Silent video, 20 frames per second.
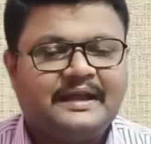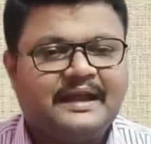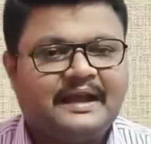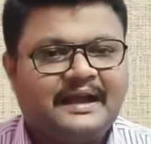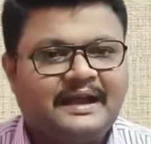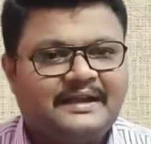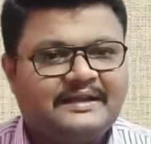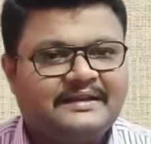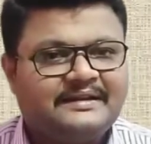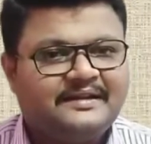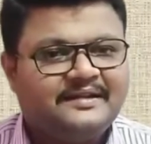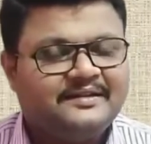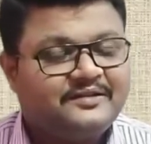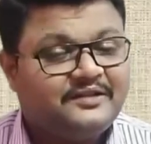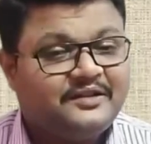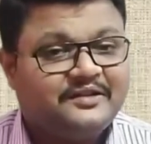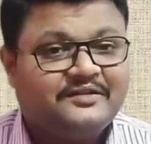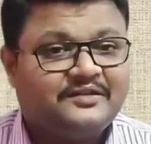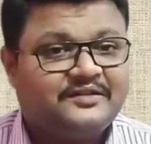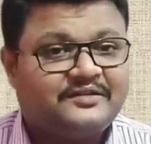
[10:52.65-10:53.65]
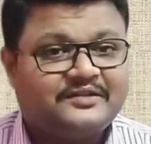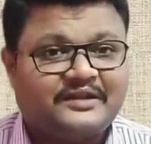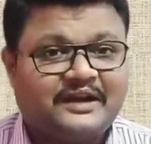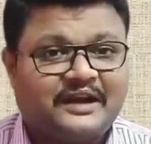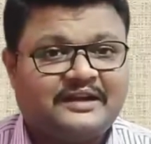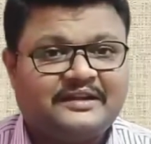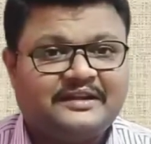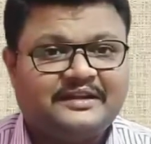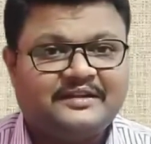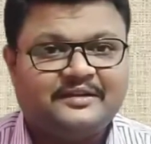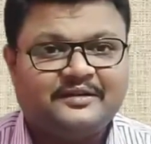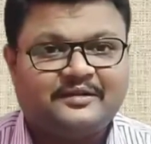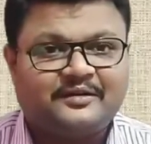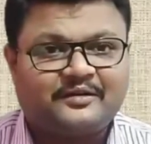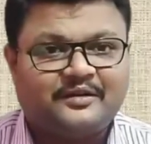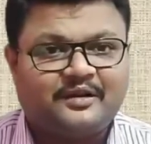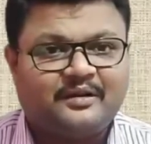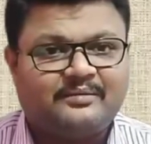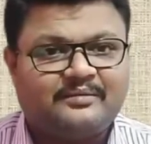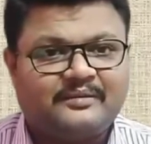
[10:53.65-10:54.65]
And this standing
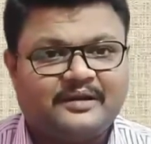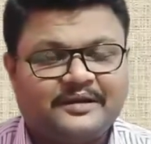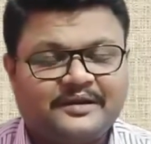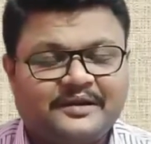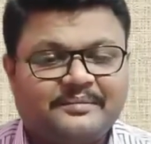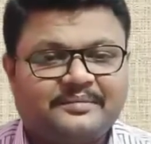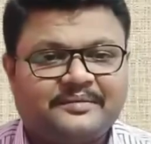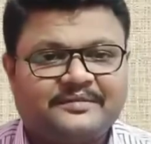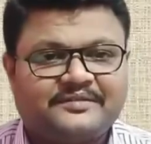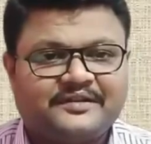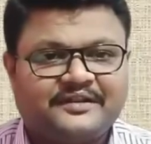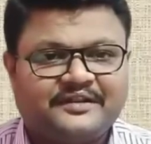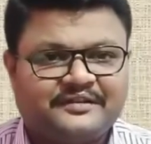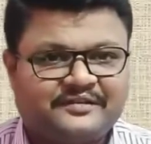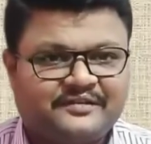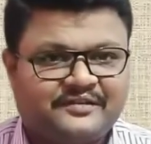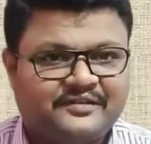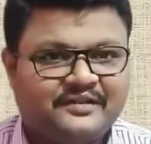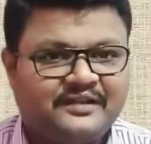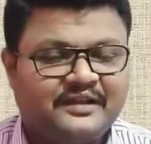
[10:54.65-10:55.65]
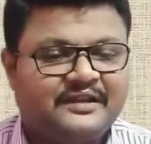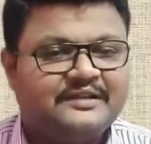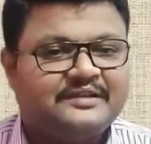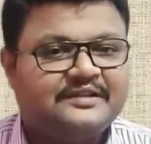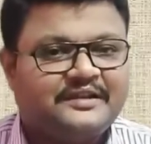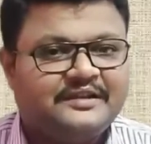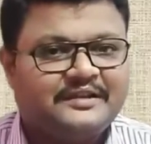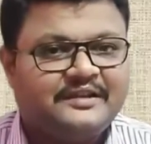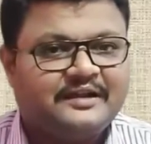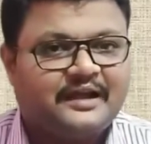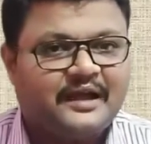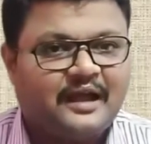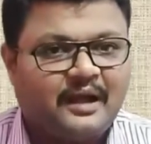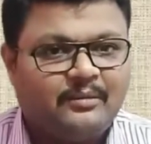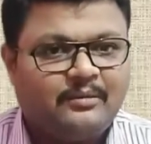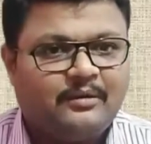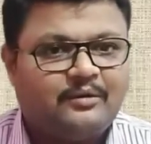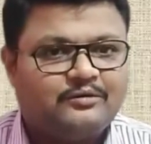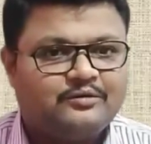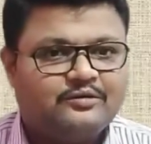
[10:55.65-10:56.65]
crop represents the
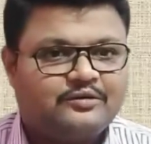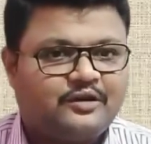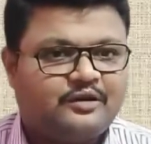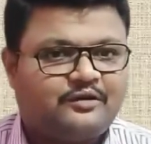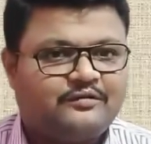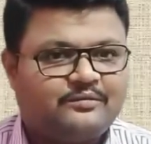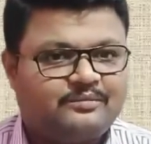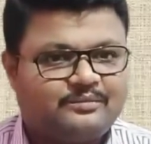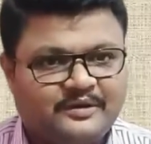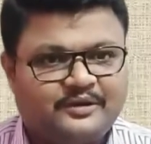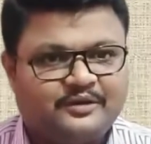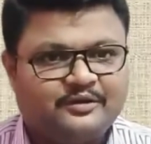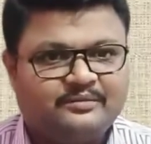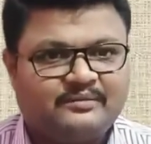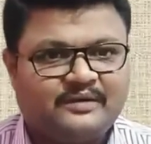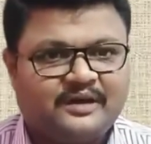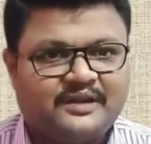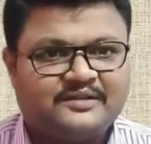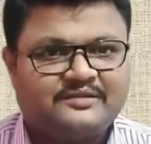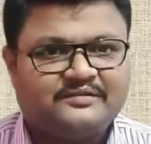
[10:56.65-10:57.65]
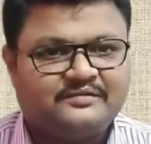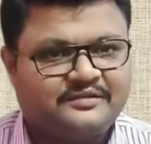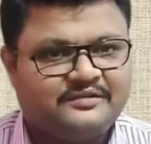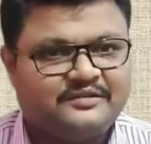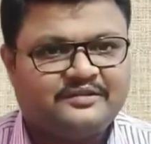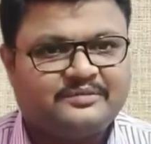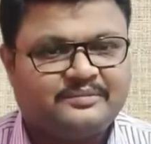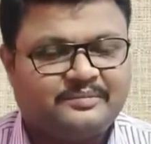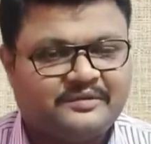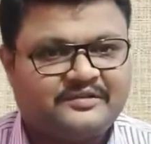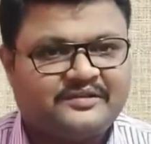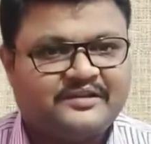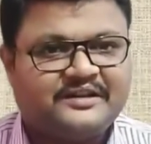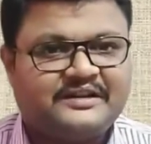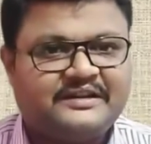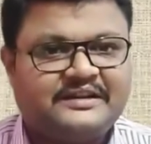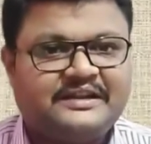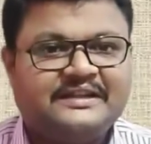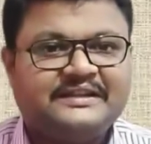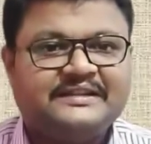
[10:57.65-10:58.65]
amount of biomass which is
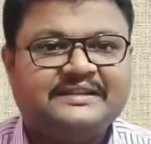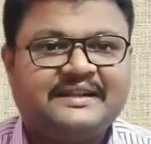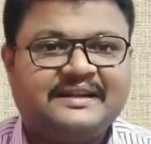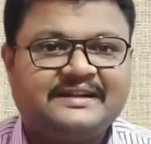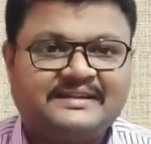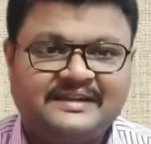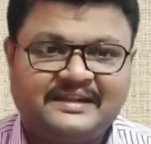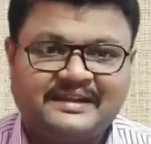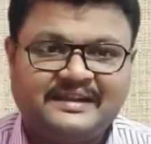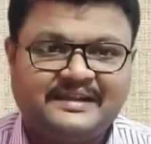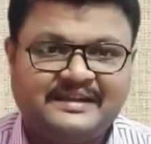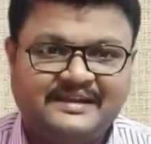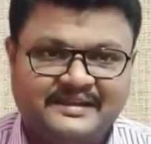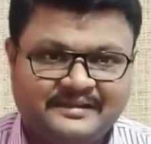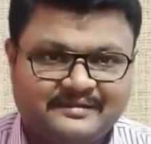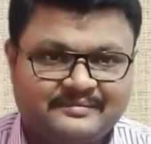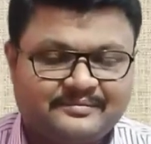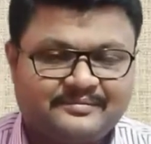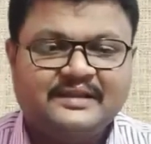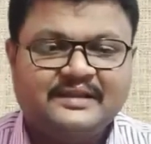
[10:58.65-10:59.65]
present in that area.